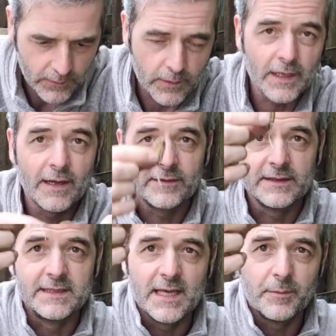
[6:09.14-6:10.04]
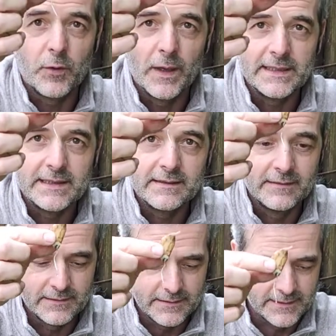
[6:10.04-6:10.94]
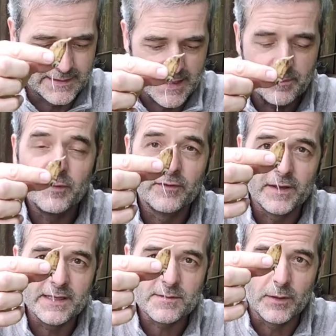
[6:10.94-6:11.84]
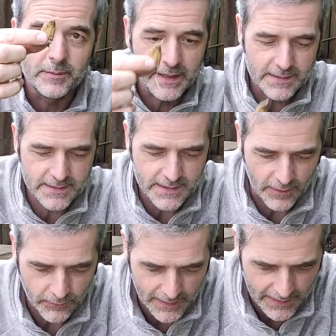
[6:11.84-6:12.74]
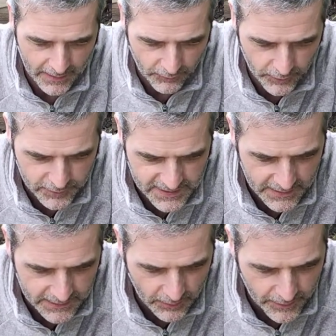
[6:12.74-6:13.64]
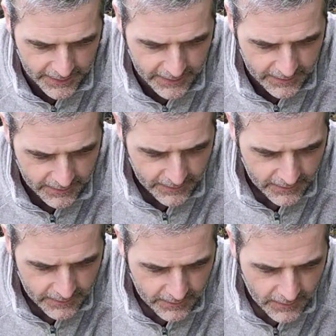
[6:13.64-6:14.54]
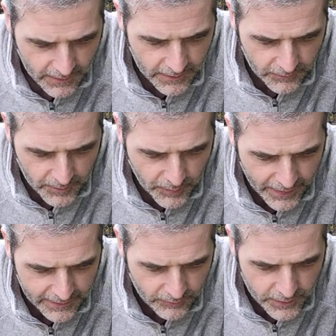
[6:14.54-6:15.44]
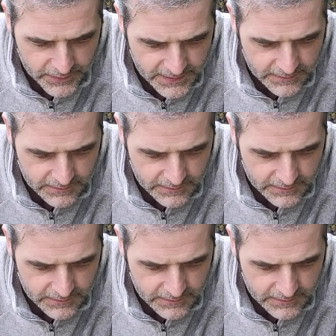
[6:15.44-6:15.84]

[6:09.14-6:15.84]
We're going to have to dig quite deep for this one because it's got a really long root, and I don't want to break the root.